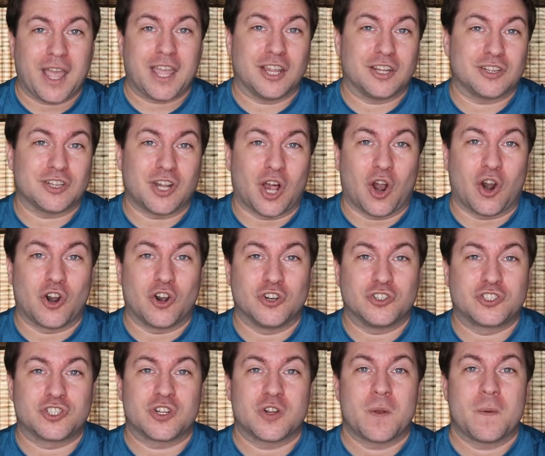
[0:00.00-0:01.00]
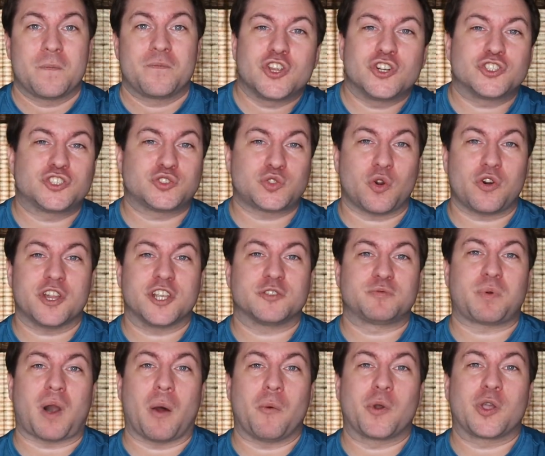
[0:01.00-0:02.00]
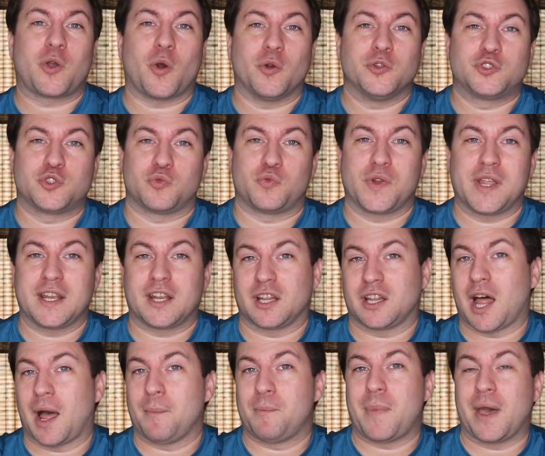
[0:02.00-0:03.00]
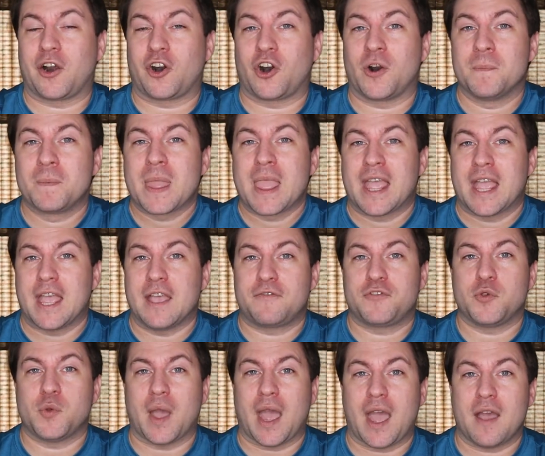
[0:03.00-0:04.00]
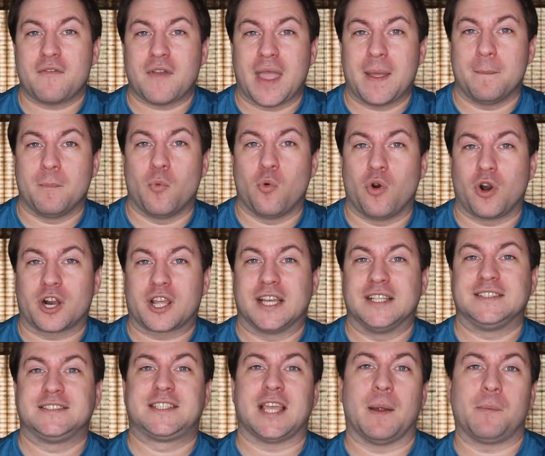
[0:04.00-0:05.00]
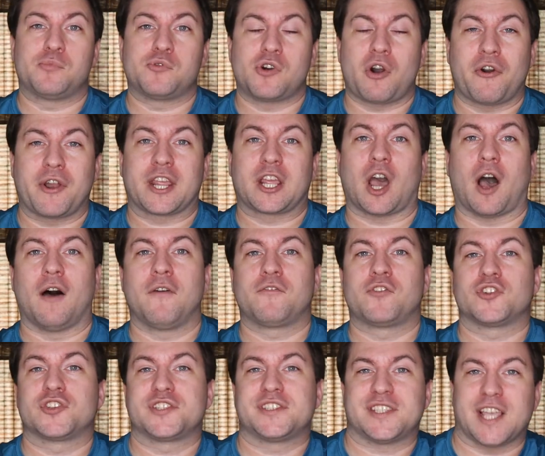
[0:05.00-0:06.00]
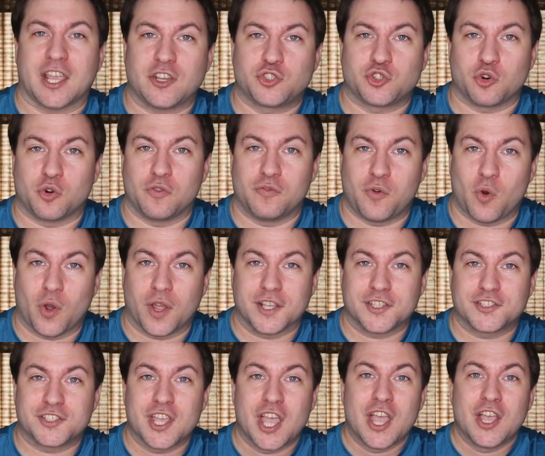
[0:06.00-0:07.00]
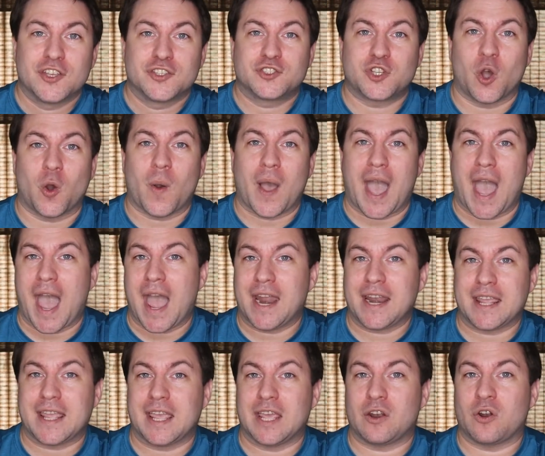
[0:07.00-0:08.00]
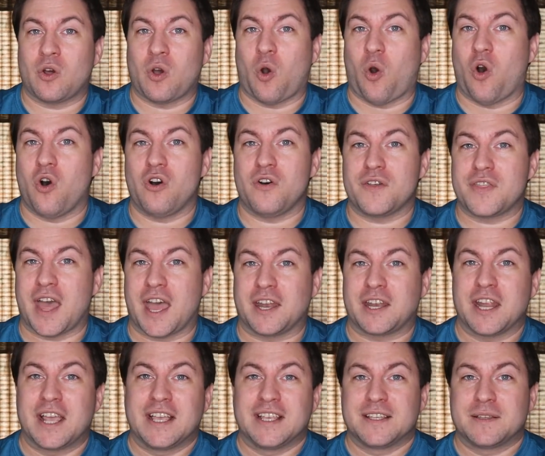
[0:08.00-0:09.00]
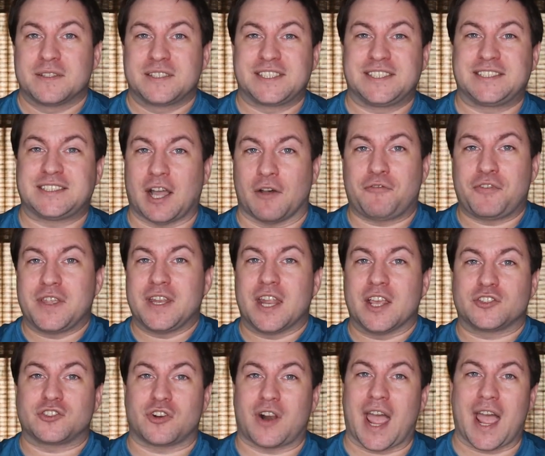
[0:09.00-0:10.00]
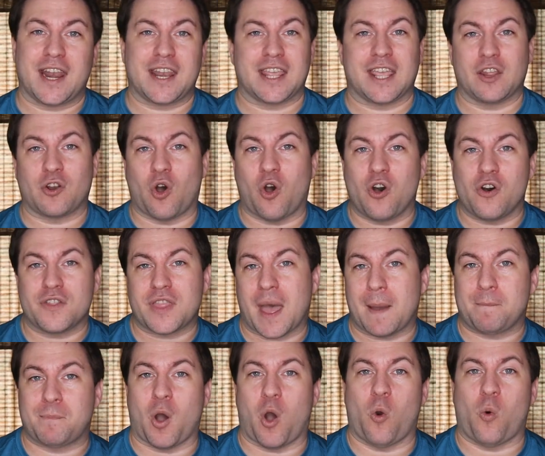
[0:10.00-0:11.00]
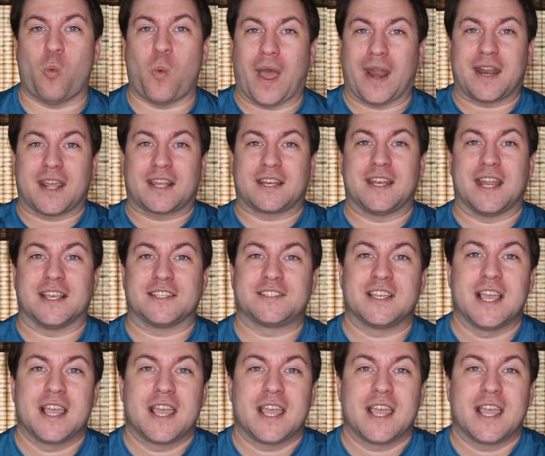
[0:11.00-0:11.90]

and large, your story is probably going to read a lot better if you have a more contemporary conversational voice. So adding in all of that stuffiness or adding in all of that poeticness,